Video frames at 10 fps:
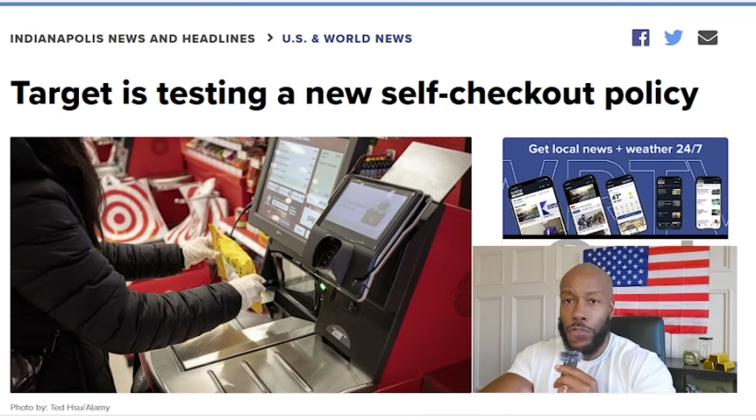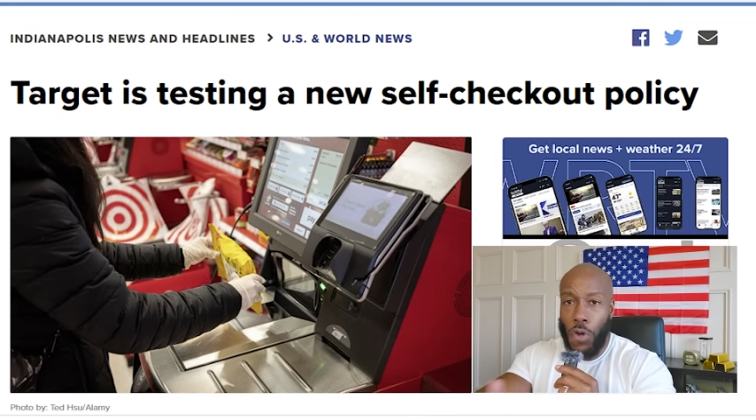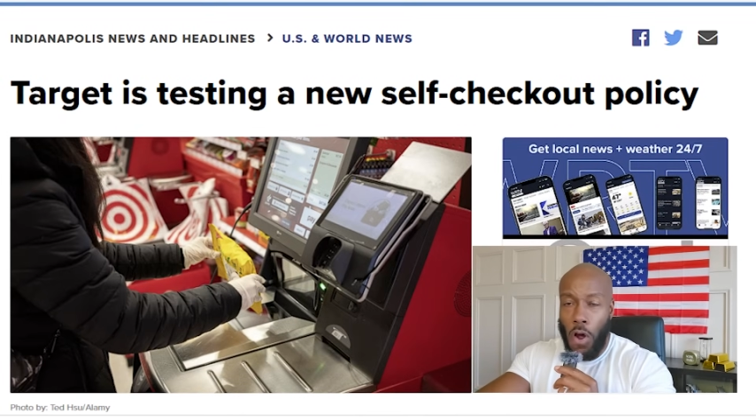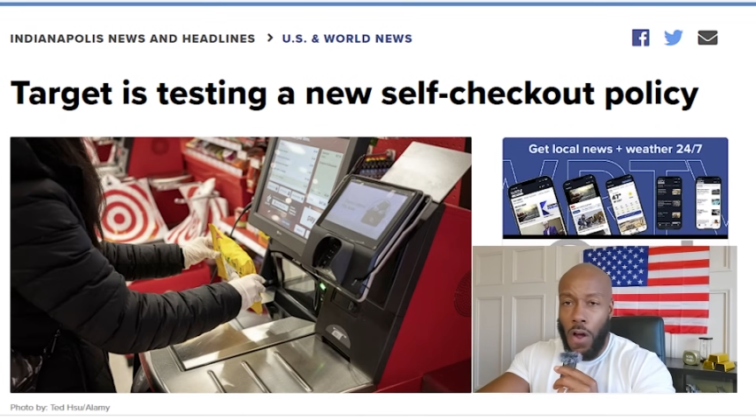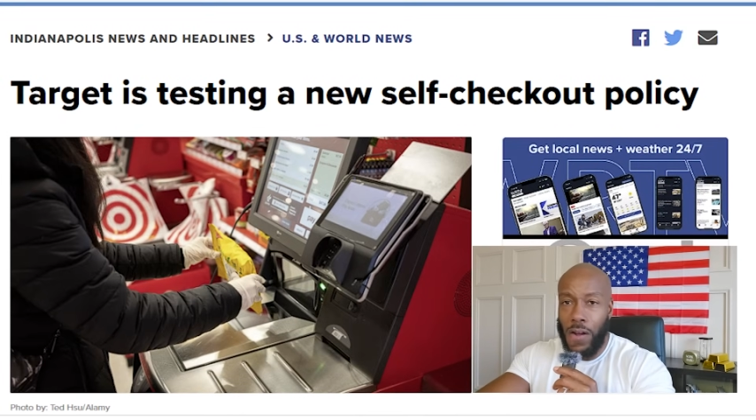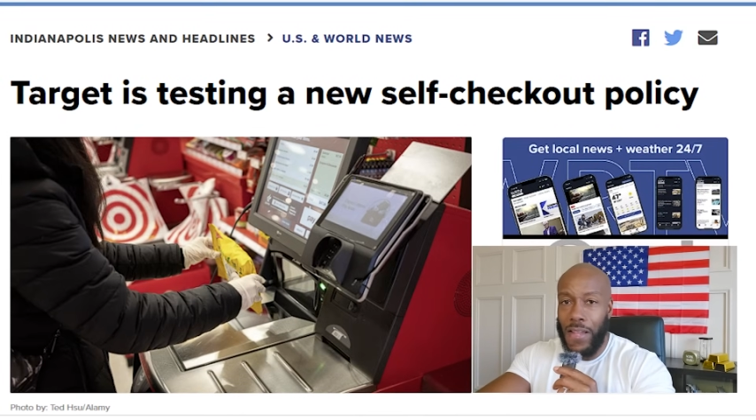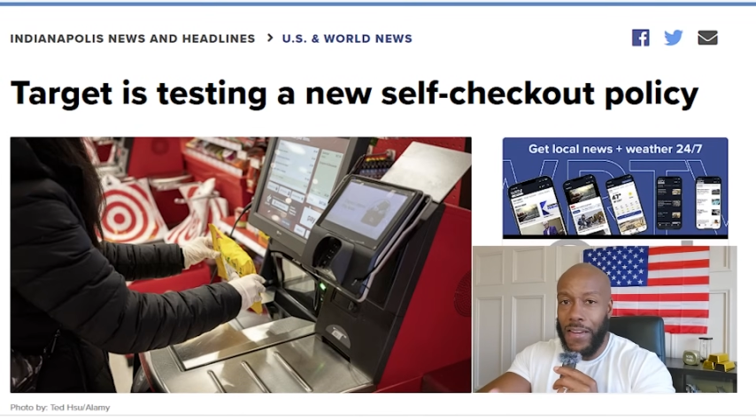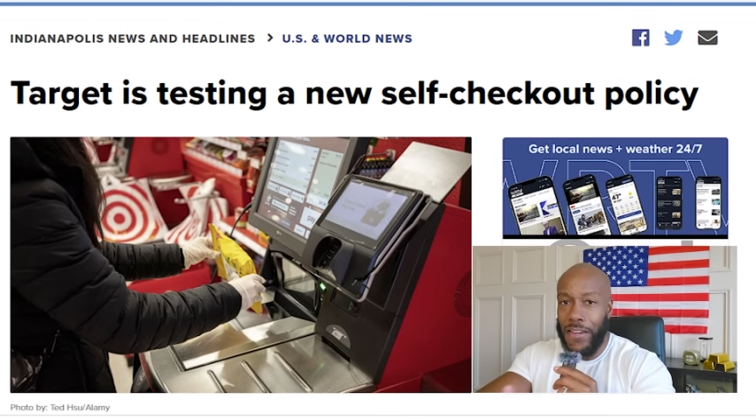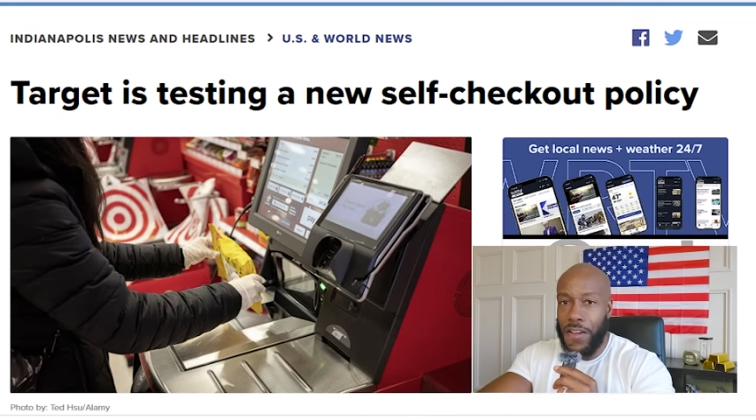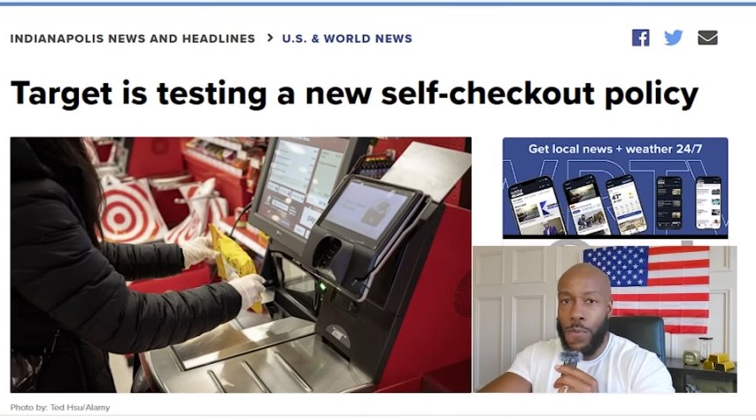talk
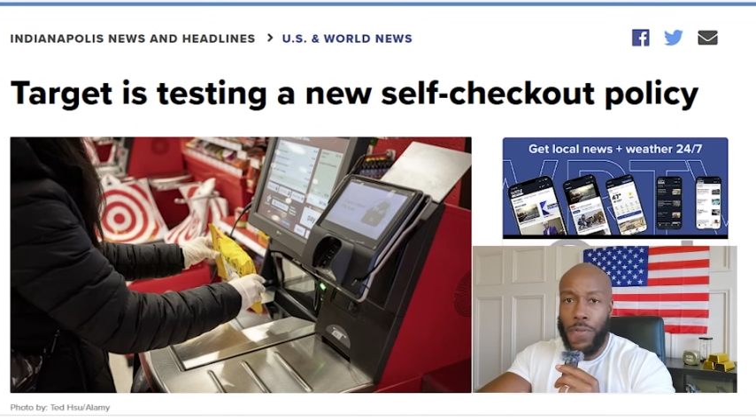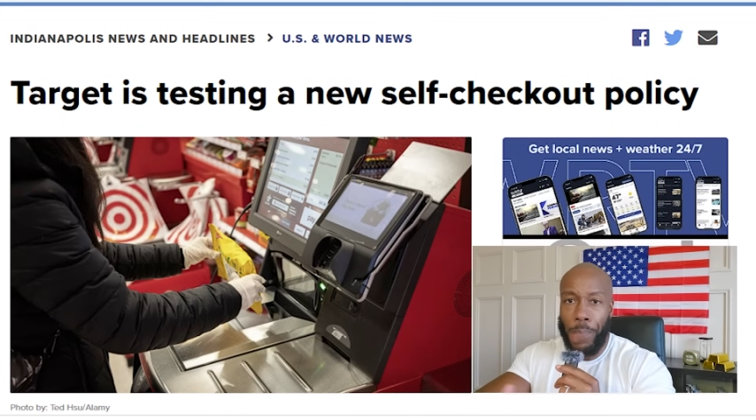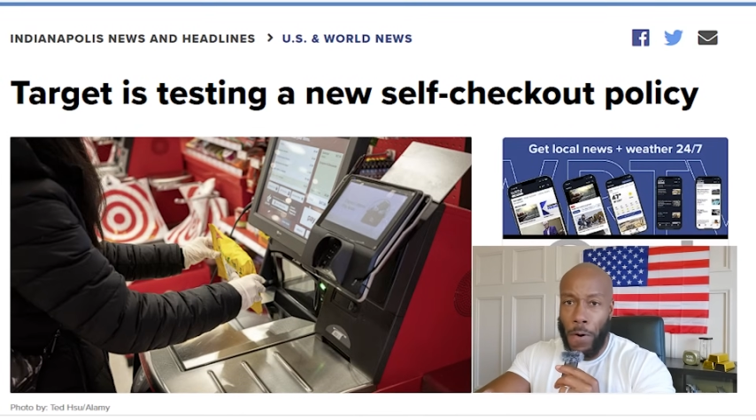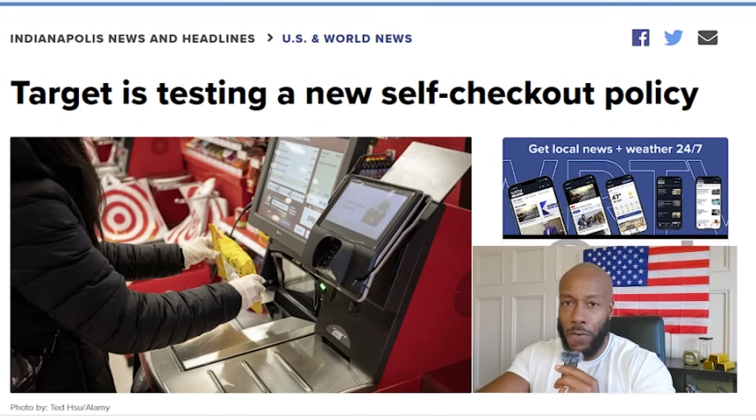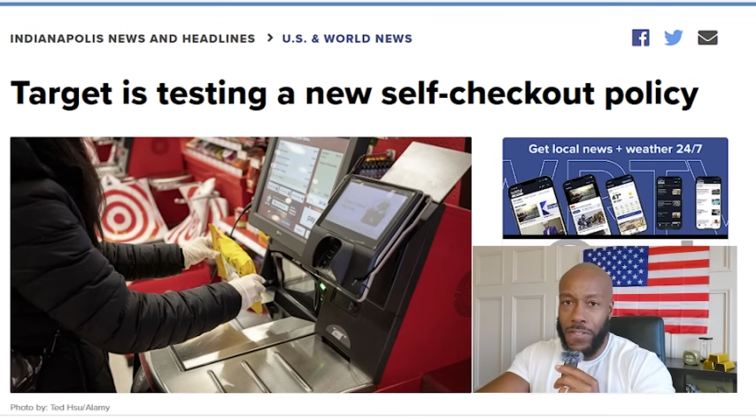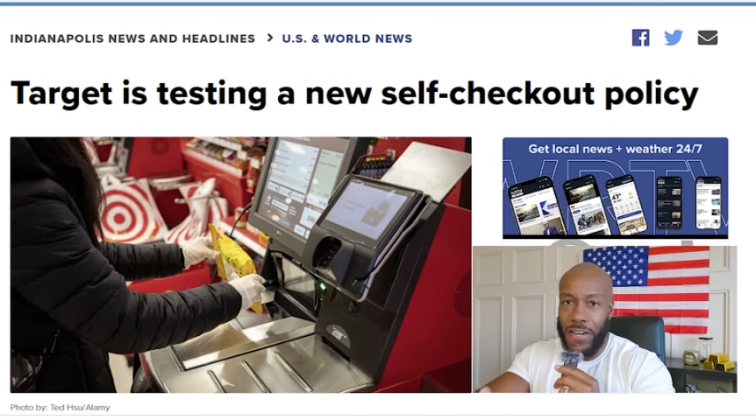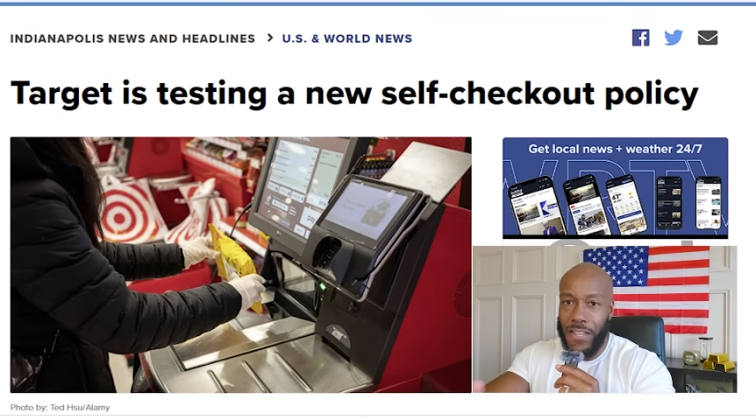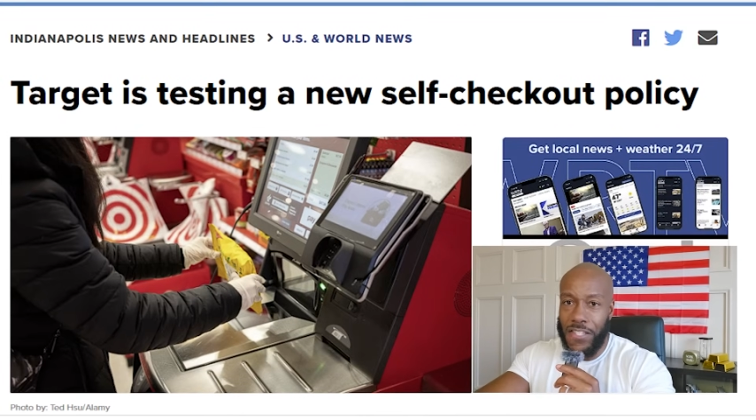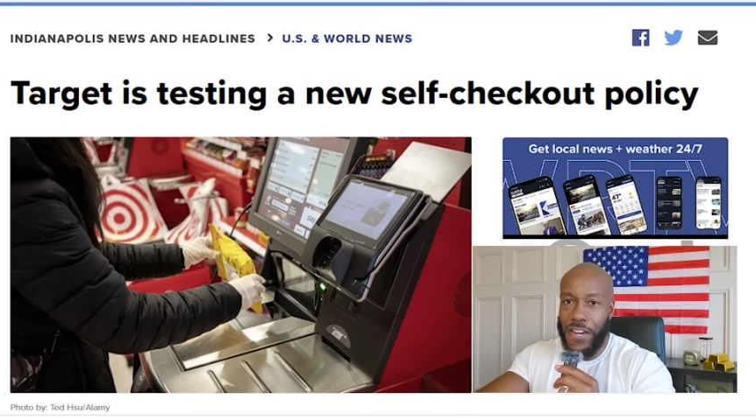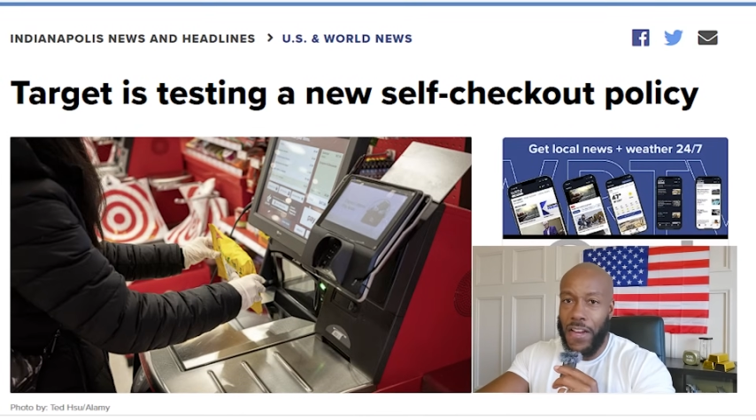and deal with a person at
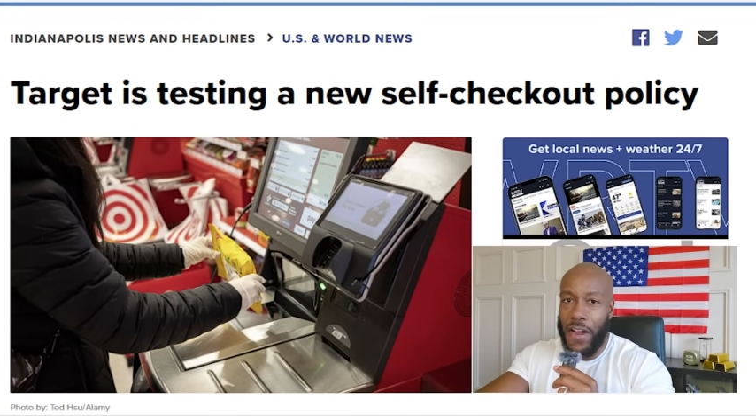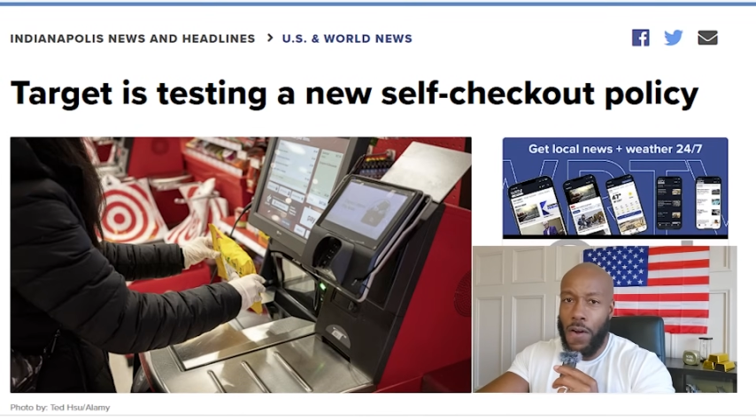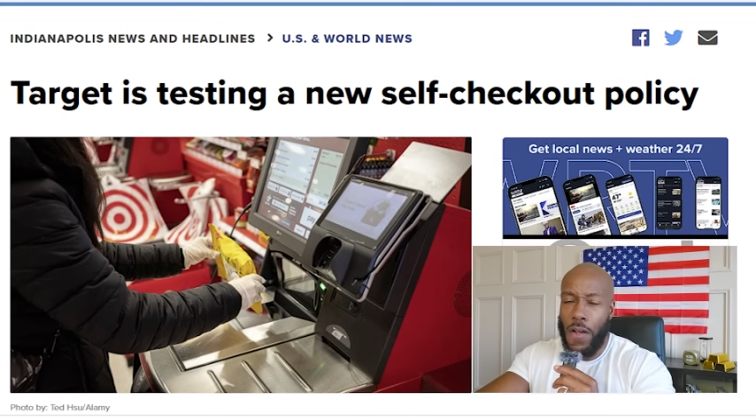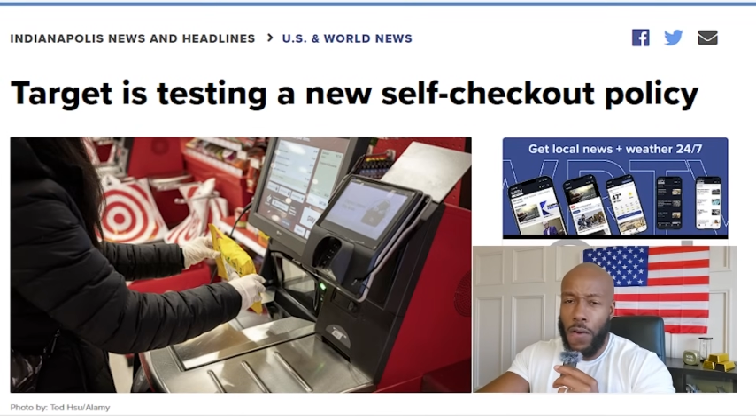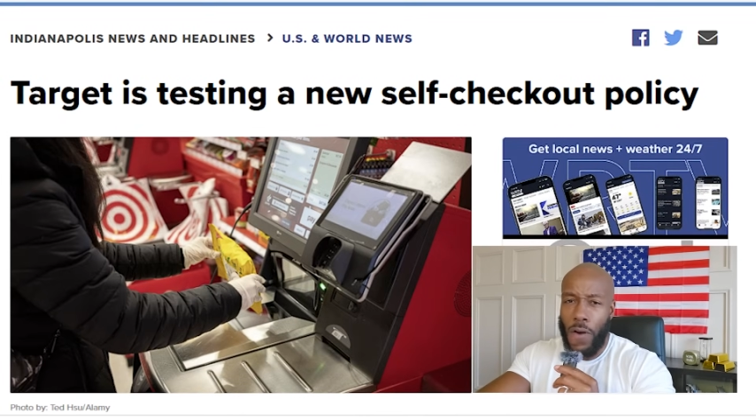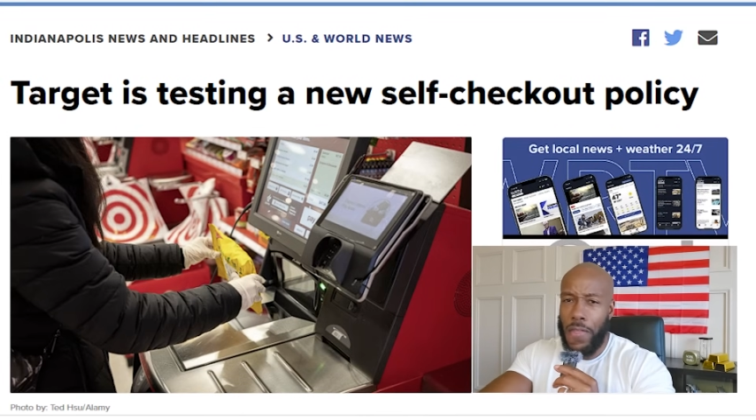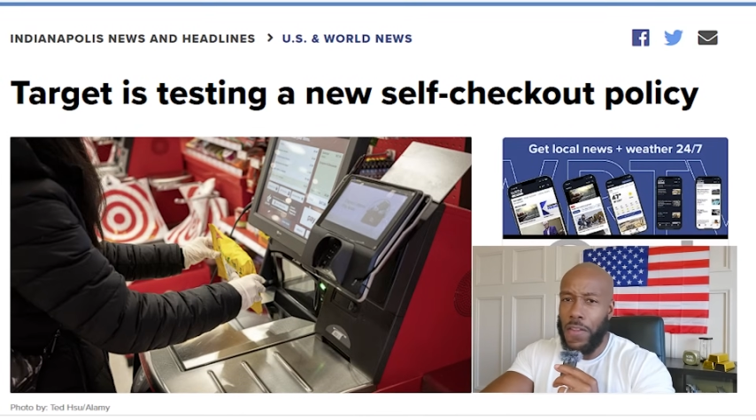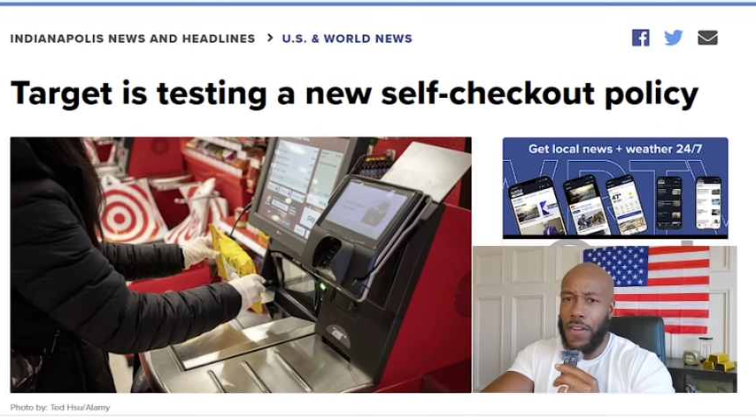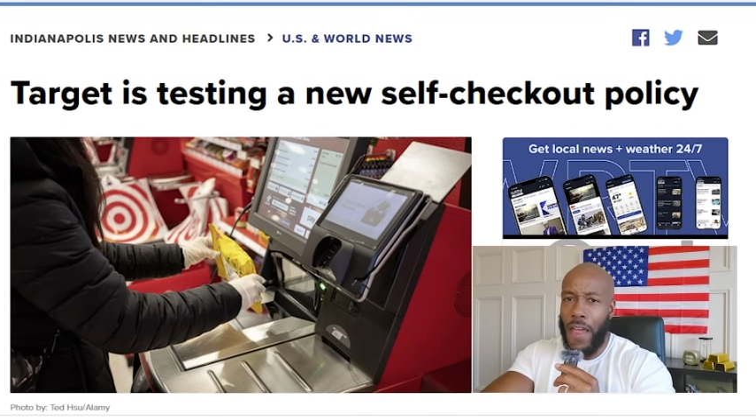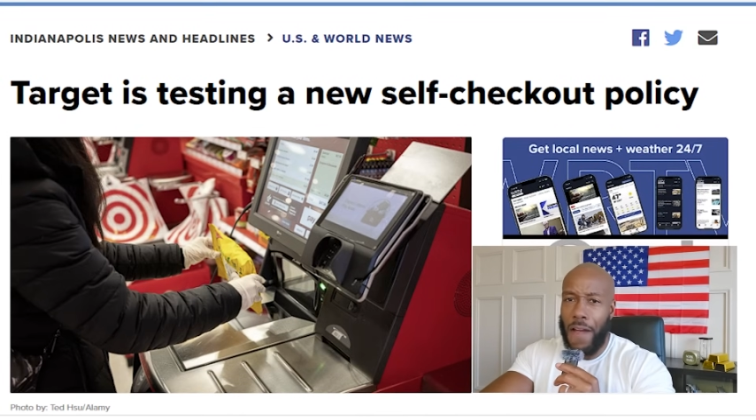the checkout rather than